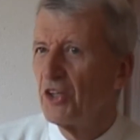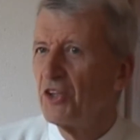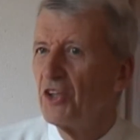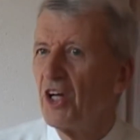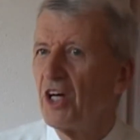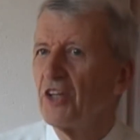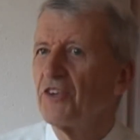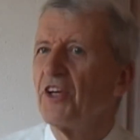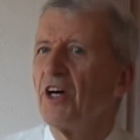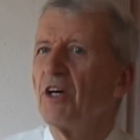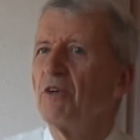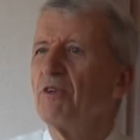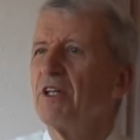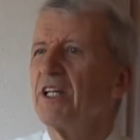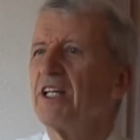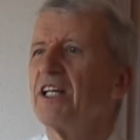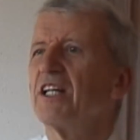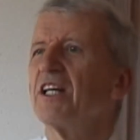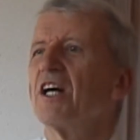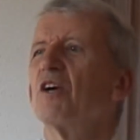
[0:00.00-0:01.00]
not
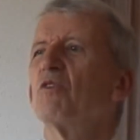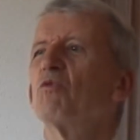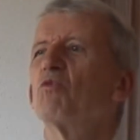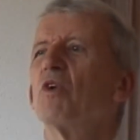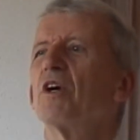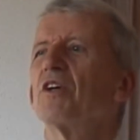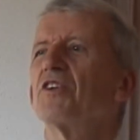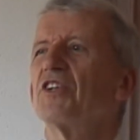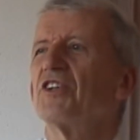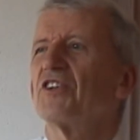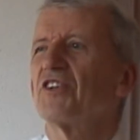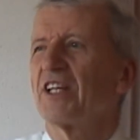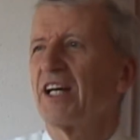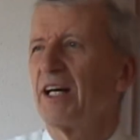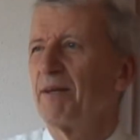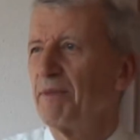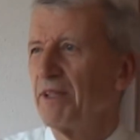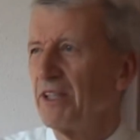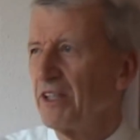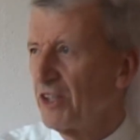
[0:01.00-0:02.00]
only on what is
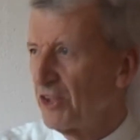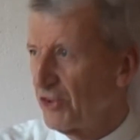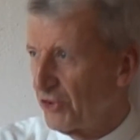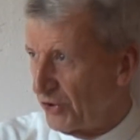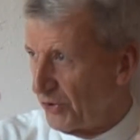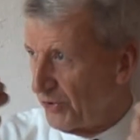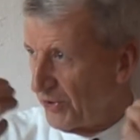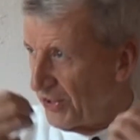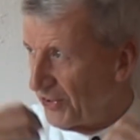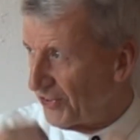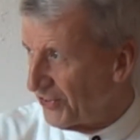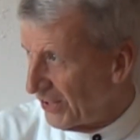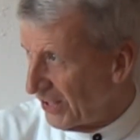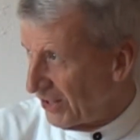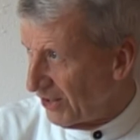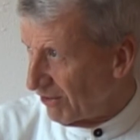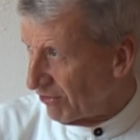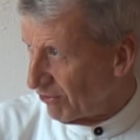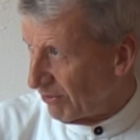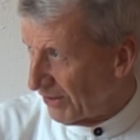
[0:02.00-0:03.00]
coming to the
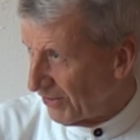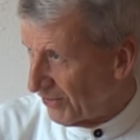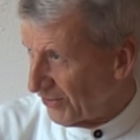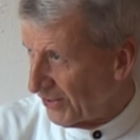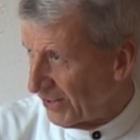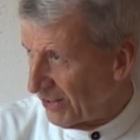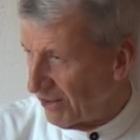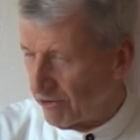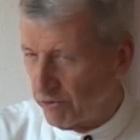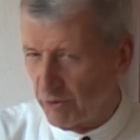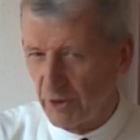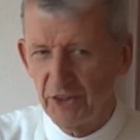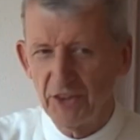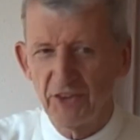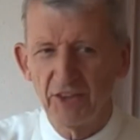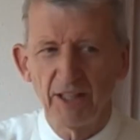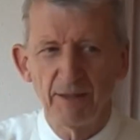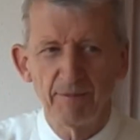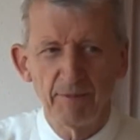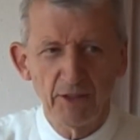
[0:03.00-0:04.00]
self, oneself, what
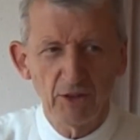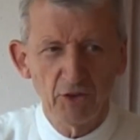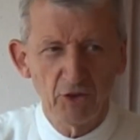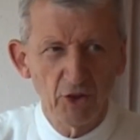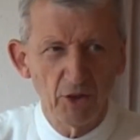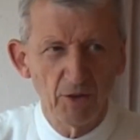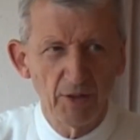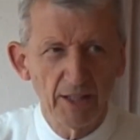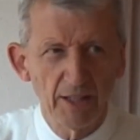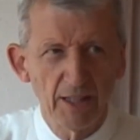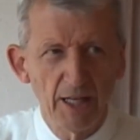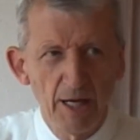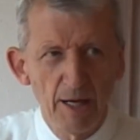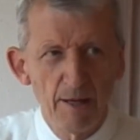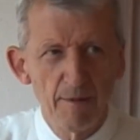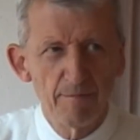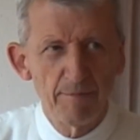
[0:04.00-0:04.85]
is coming to it,